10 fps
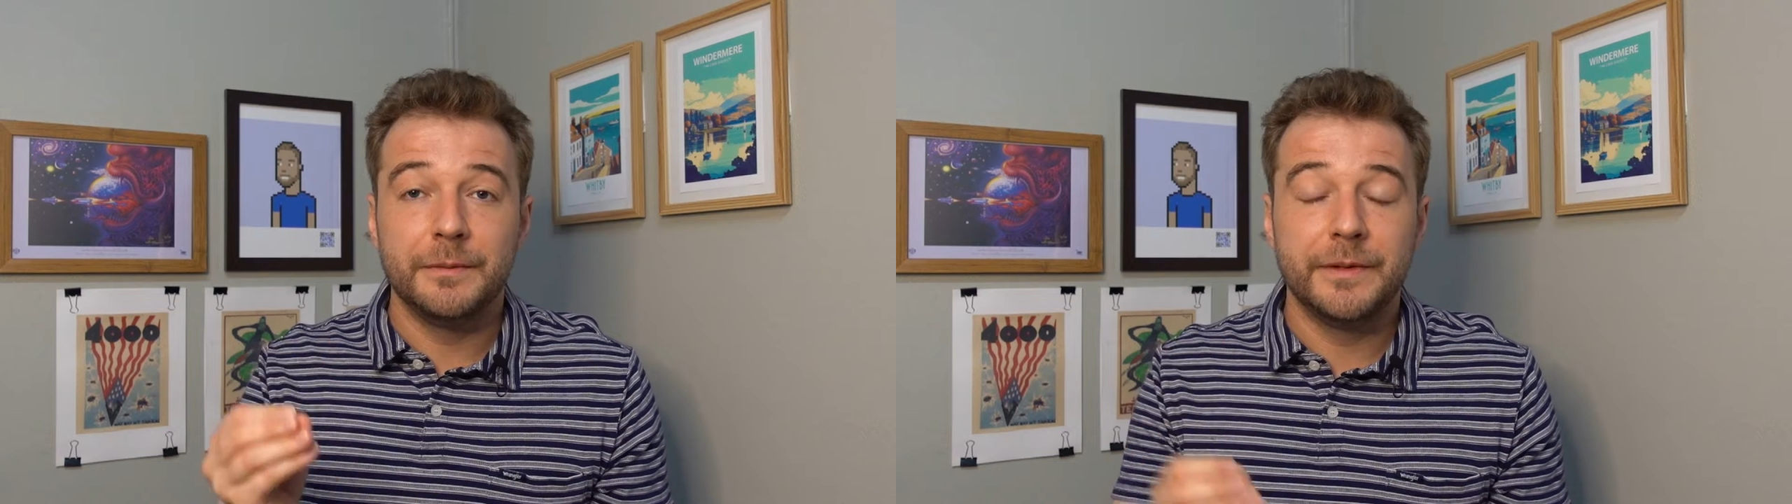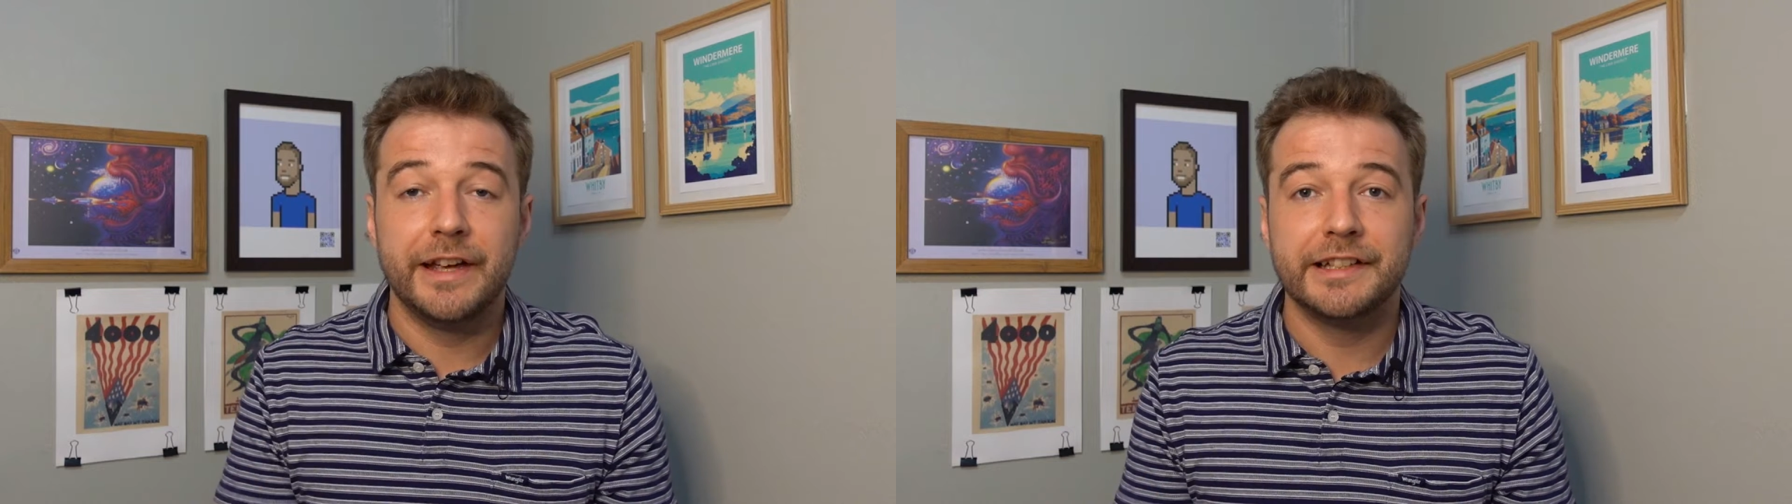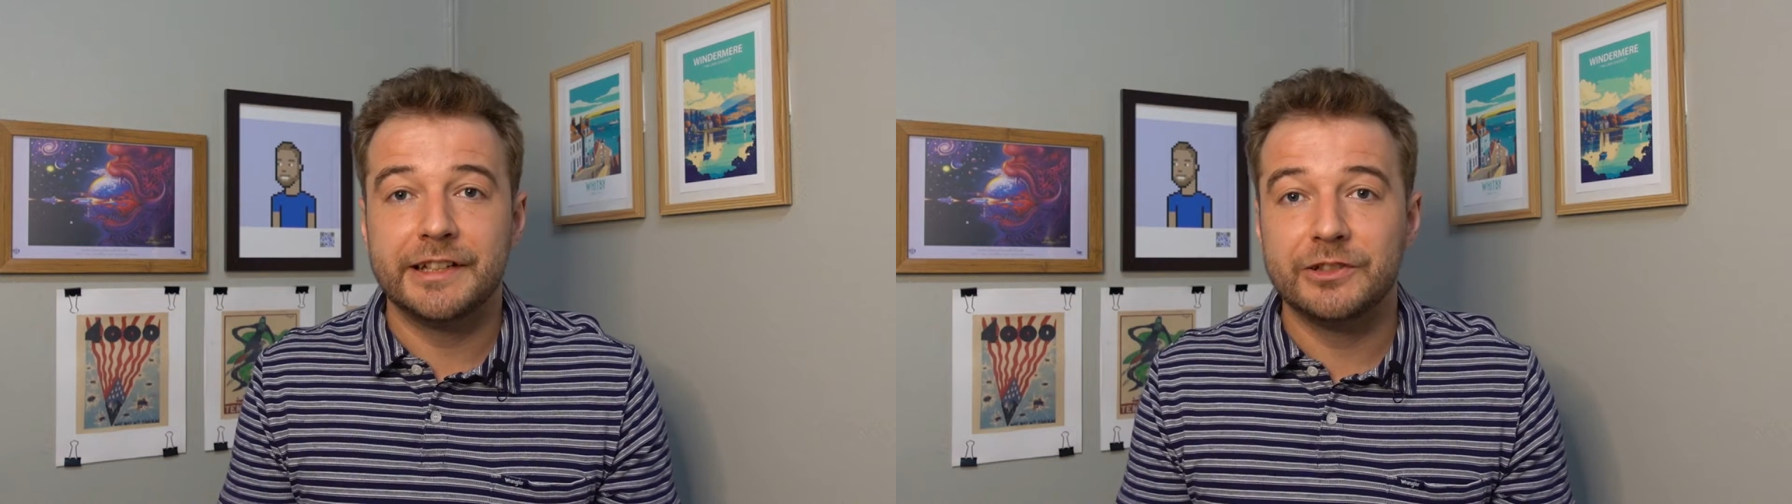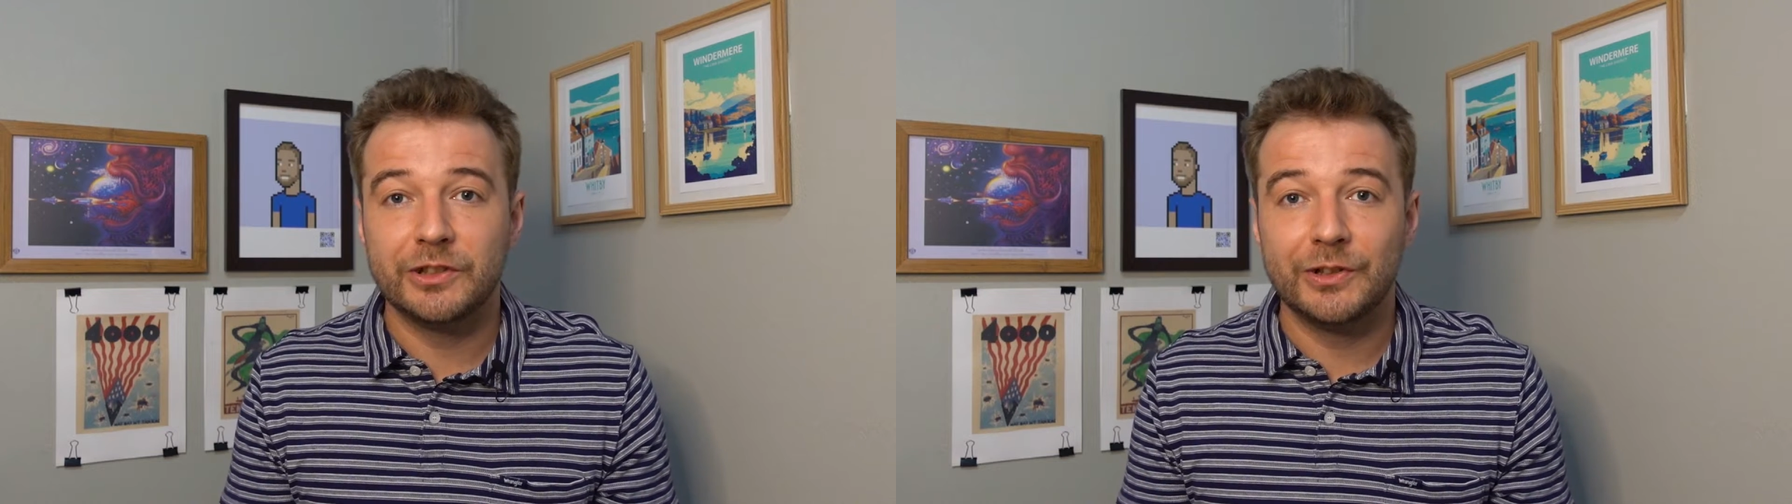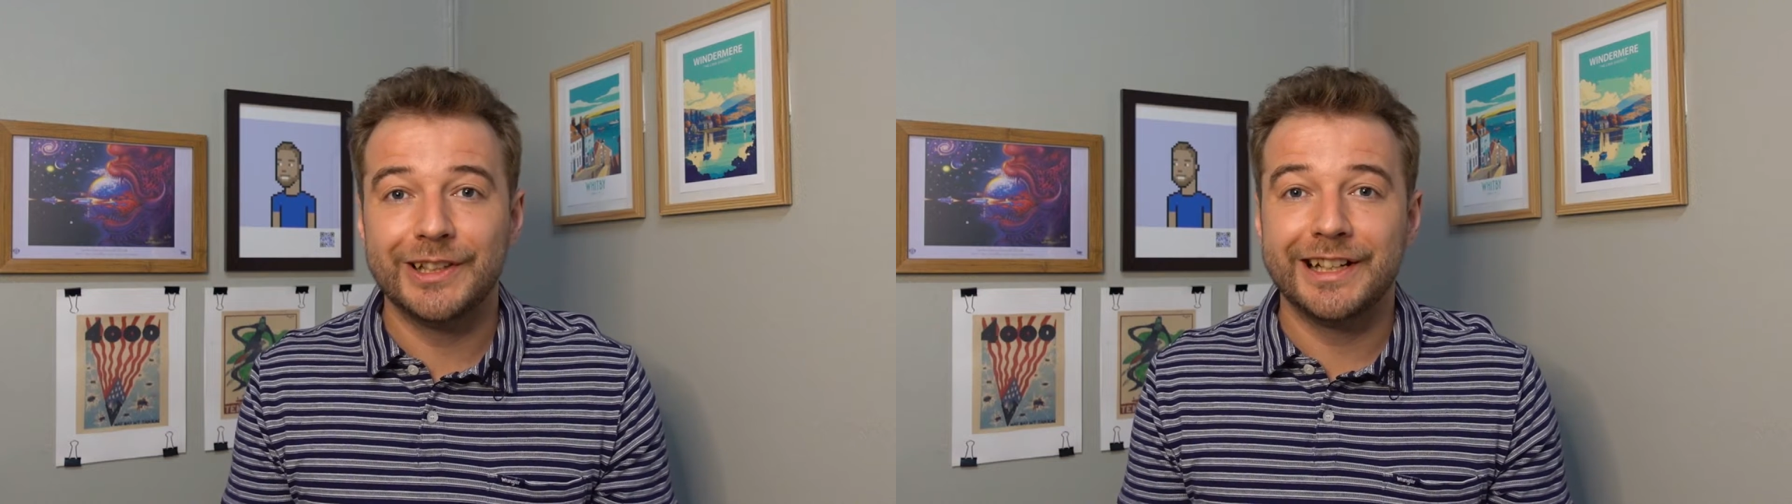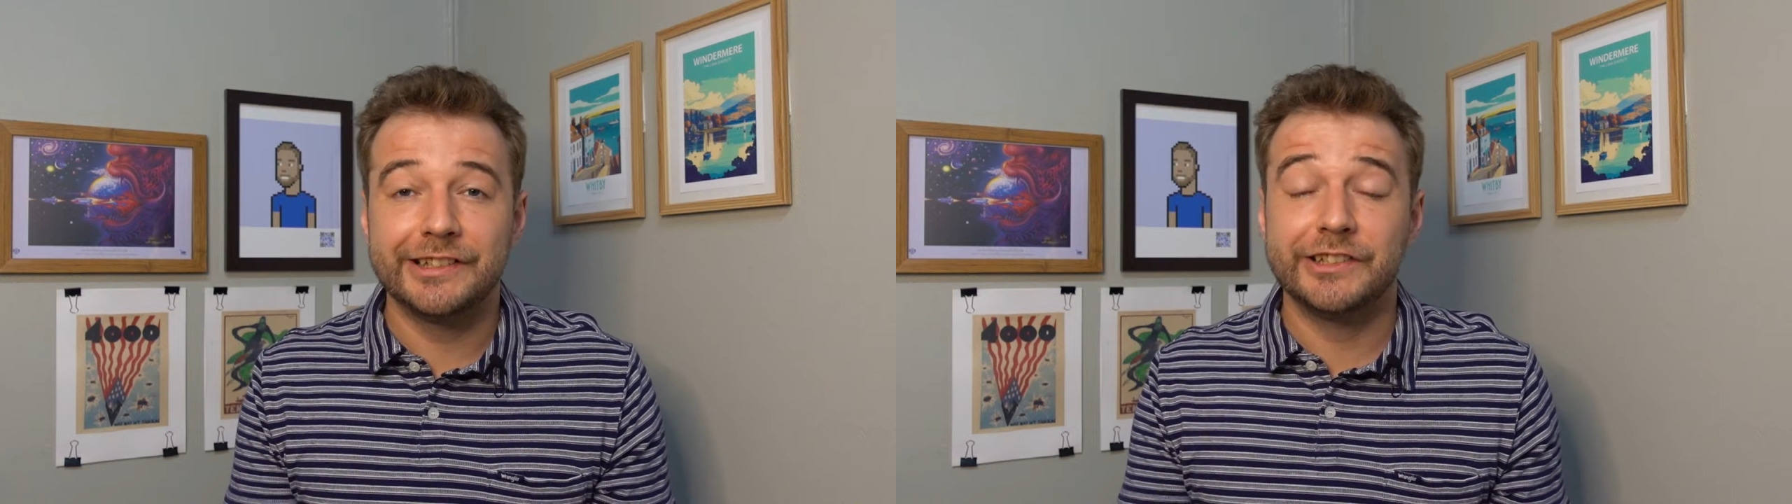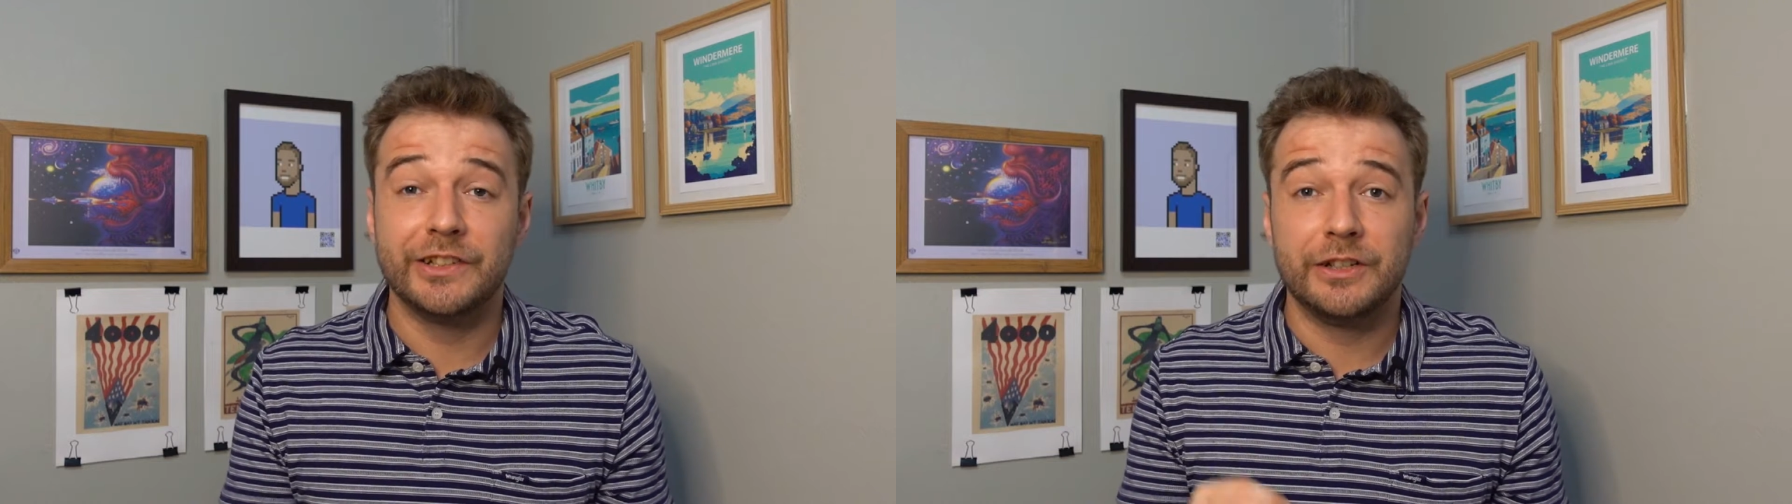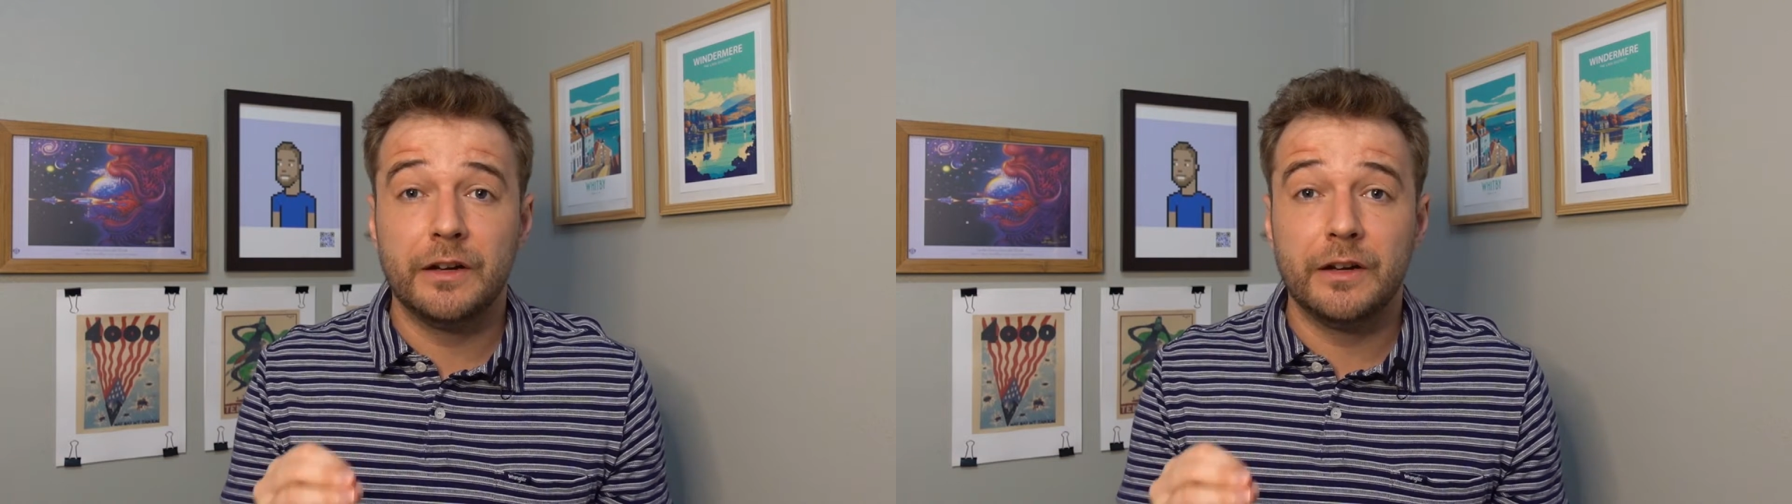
that sounds a lot like certain